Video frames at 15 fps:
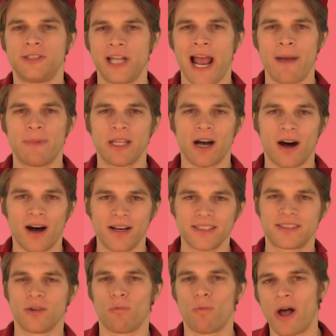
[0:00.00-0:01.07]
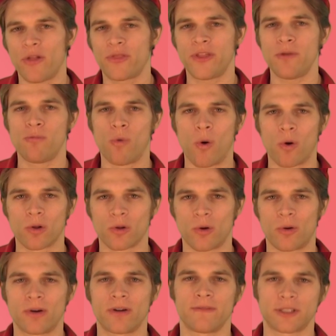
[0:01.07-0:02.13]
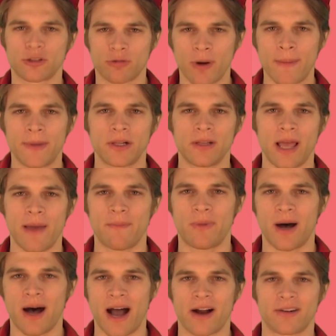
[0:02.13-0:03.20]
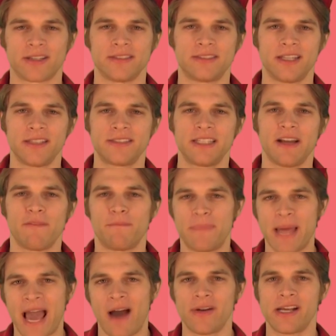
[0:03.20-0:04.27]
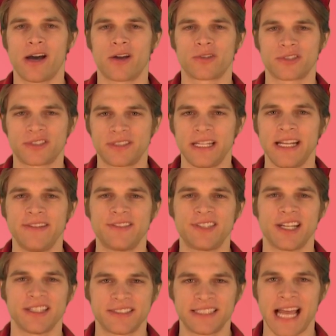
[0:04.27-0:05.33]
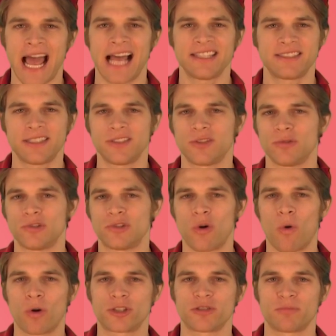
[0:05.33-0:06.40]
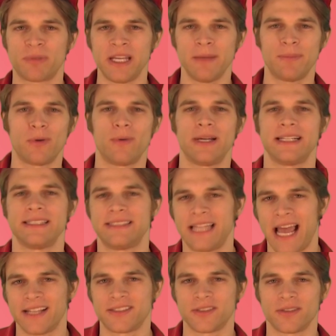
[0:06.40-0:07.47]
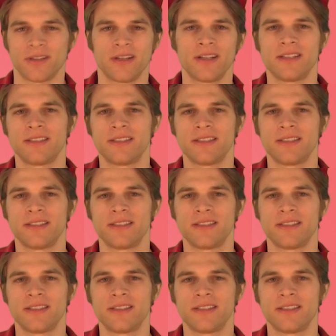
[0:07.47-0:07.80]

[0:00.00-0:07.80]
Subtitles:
Jabba the Hutt is the wealthy warlord of a criminal empire consisting of bounty hunters, thieves, and assassins who torture people in a desert.